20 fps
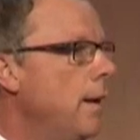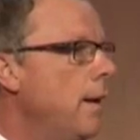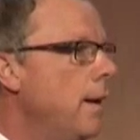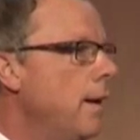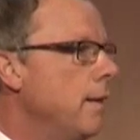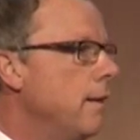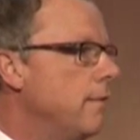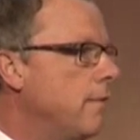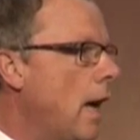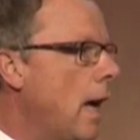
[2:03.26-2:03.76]

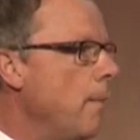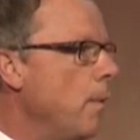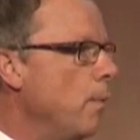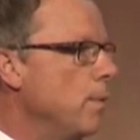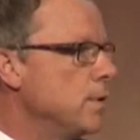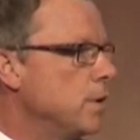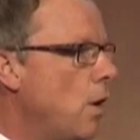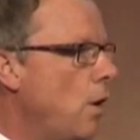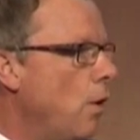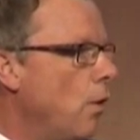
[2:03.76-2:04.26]
the time it
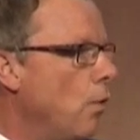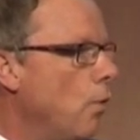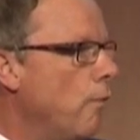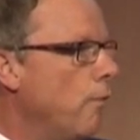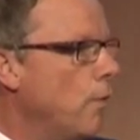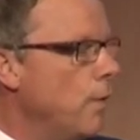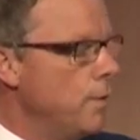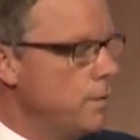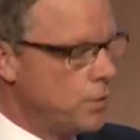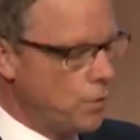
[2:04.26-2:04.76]
was all
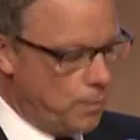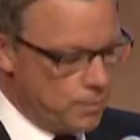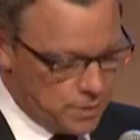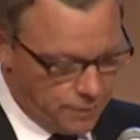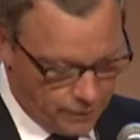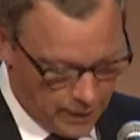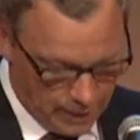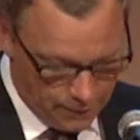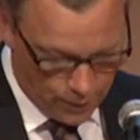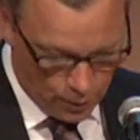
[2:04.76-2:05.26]
over in terms
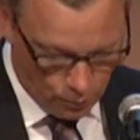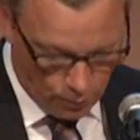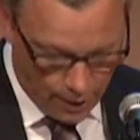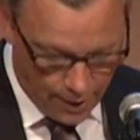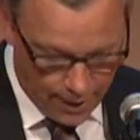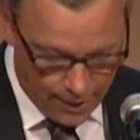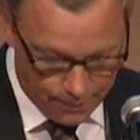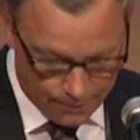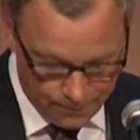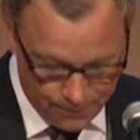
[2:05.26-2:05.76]
of heavy
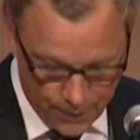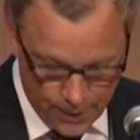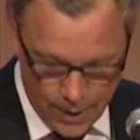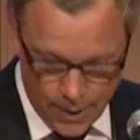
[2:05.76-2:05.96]
rain.